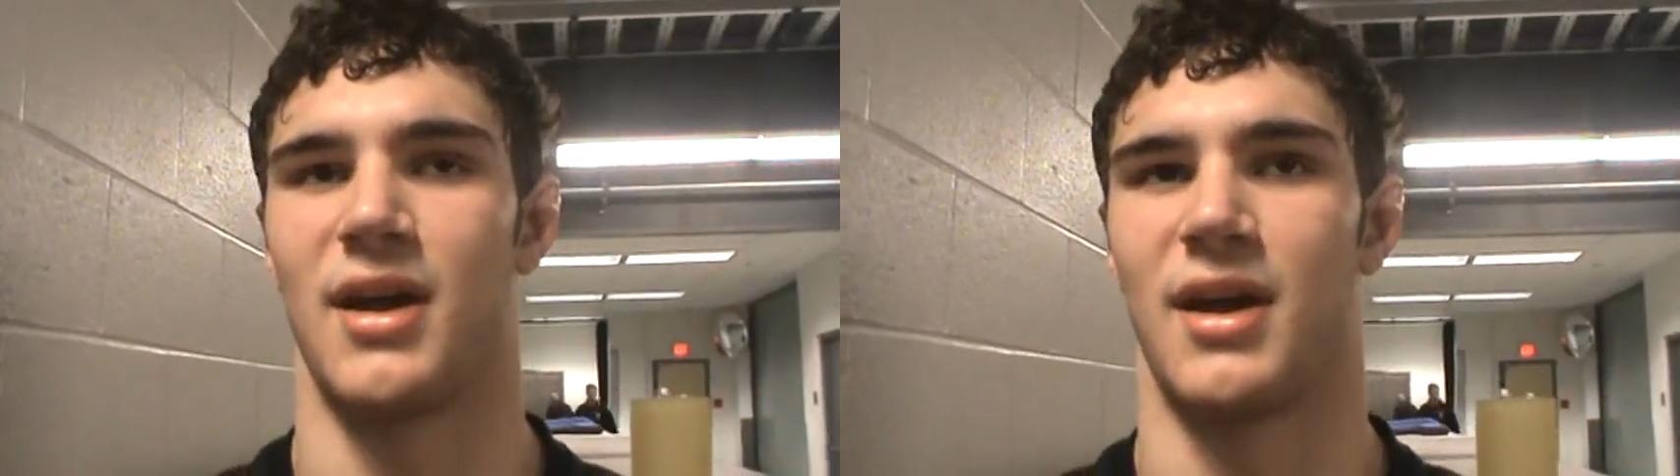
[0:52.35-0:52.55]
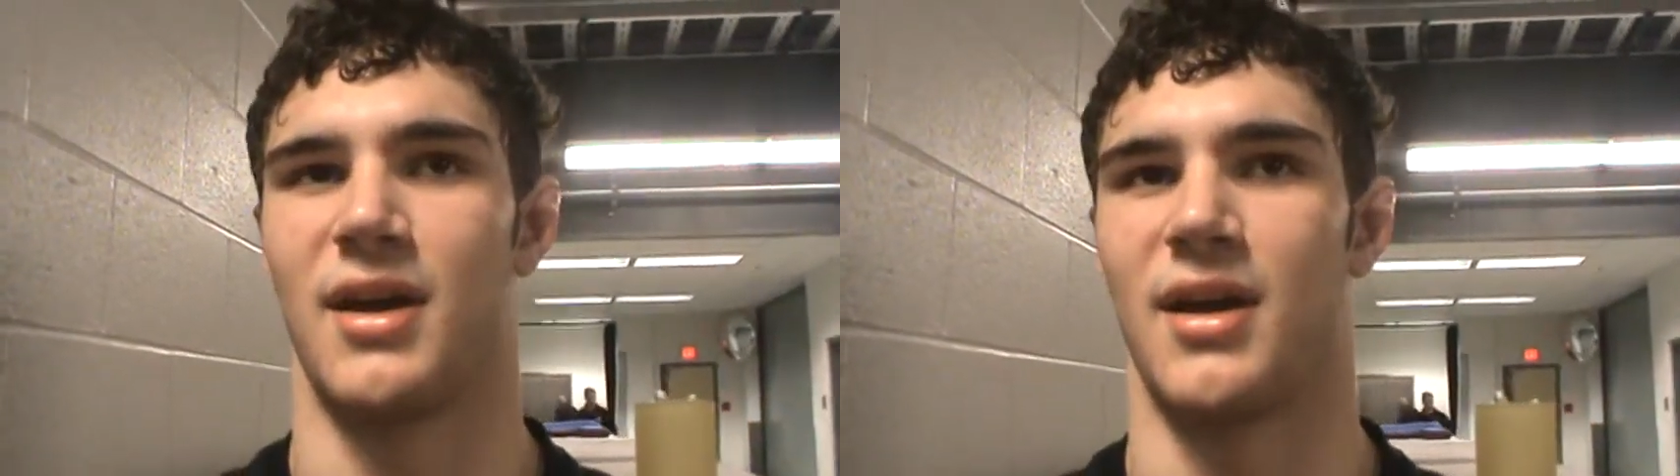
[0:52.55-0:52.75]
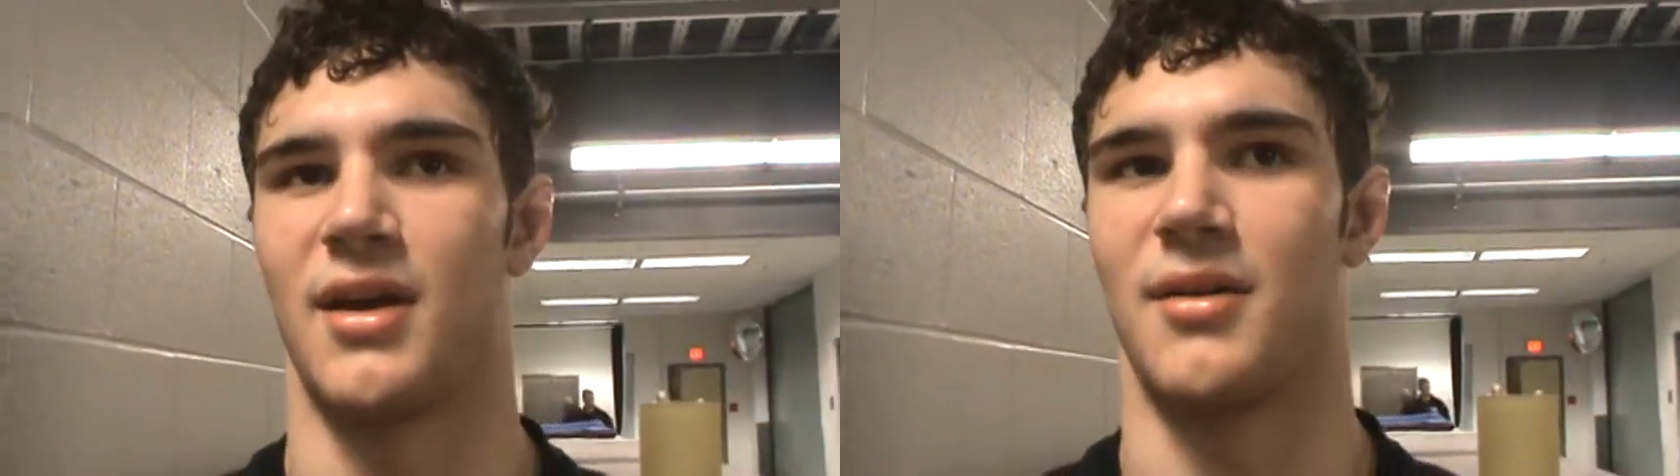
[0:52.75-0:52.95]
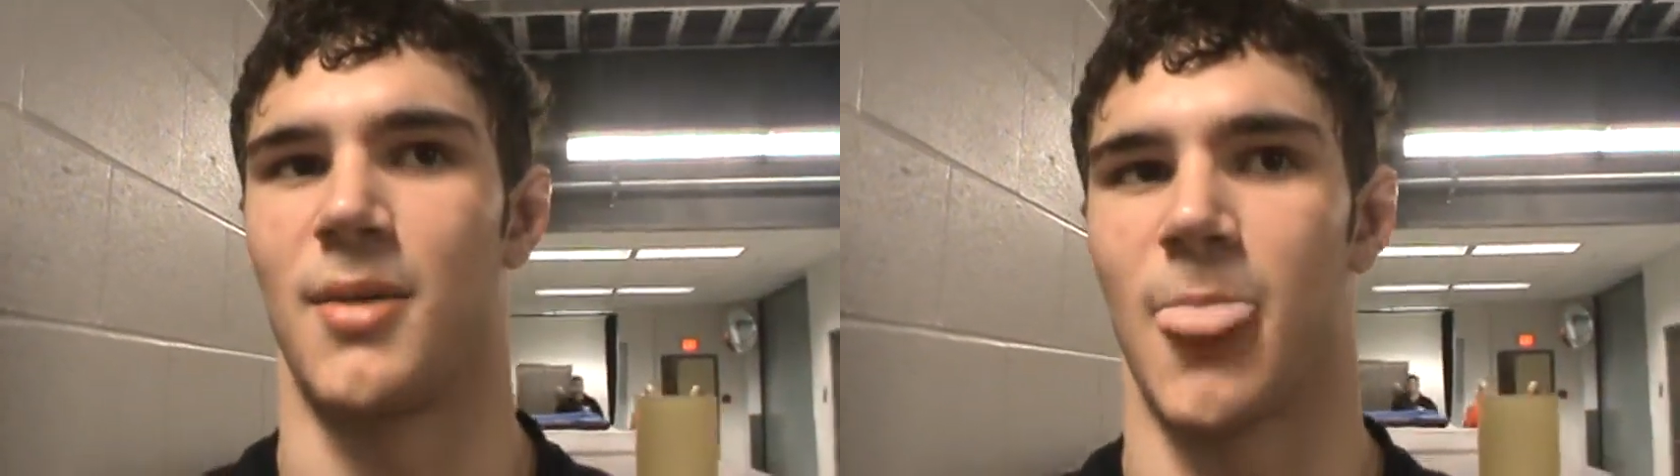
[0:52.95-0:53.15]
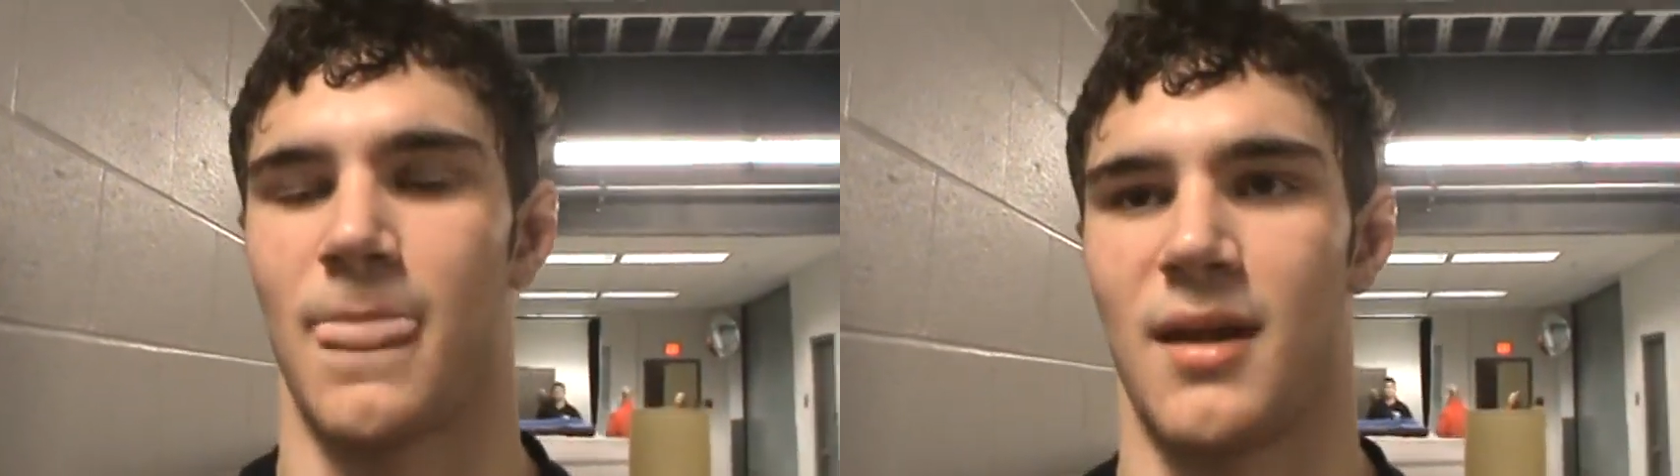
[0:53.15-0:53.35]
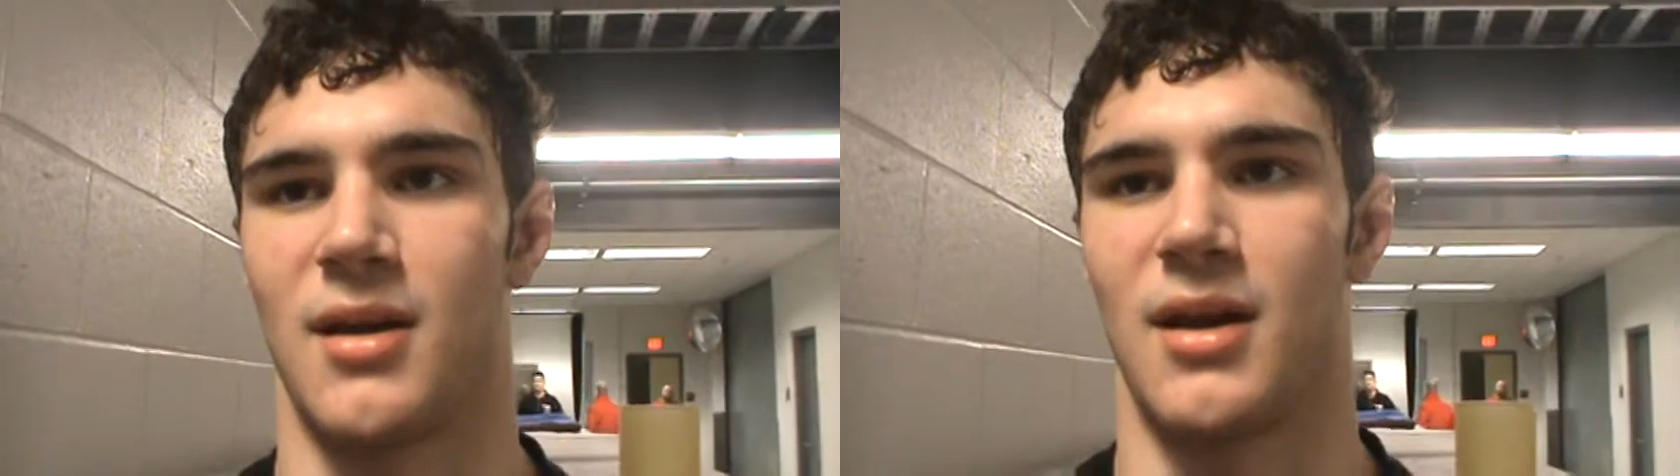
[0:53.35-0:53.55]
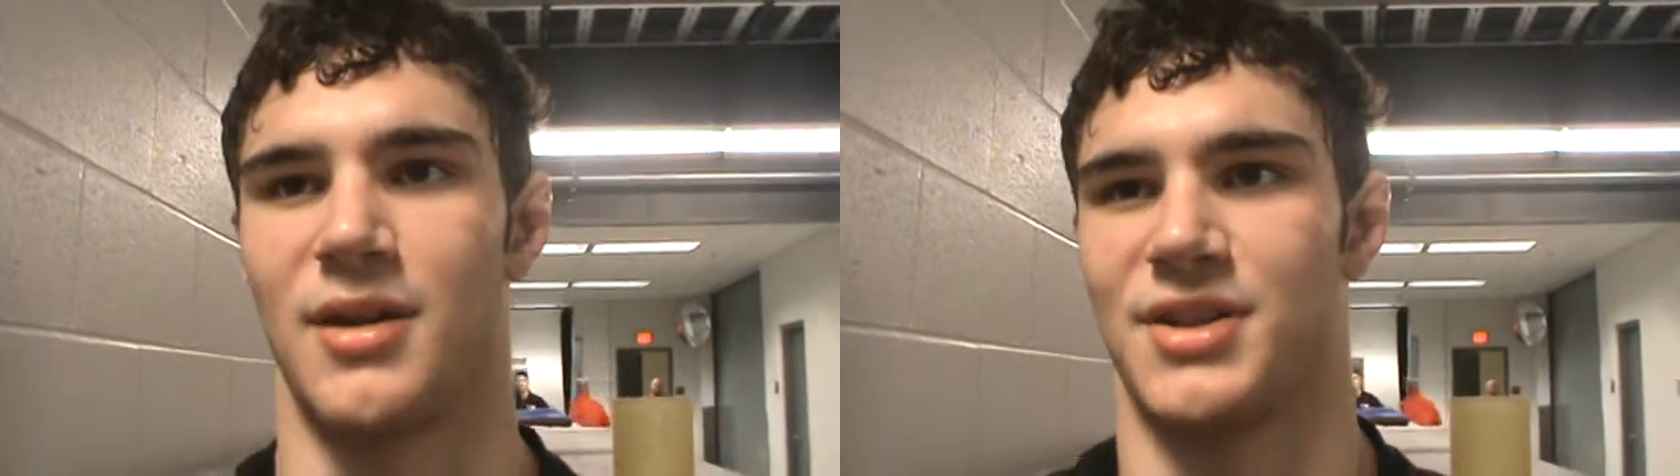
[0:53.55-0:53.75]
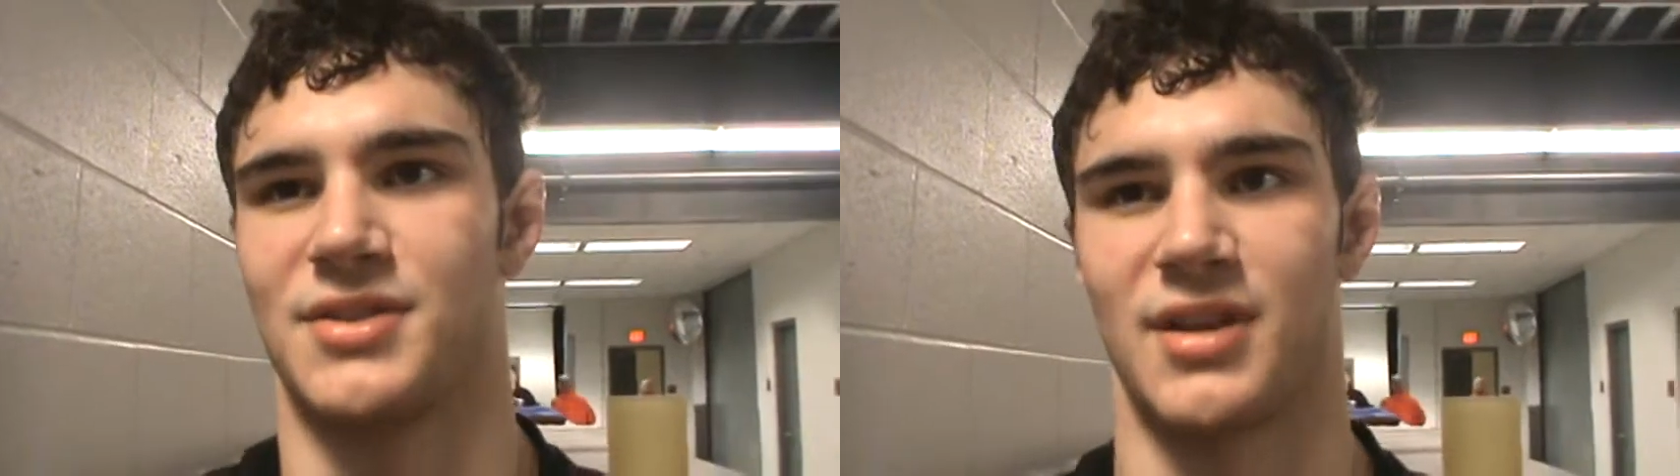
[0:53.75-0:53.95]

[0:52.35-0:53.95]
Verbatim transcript: and uh,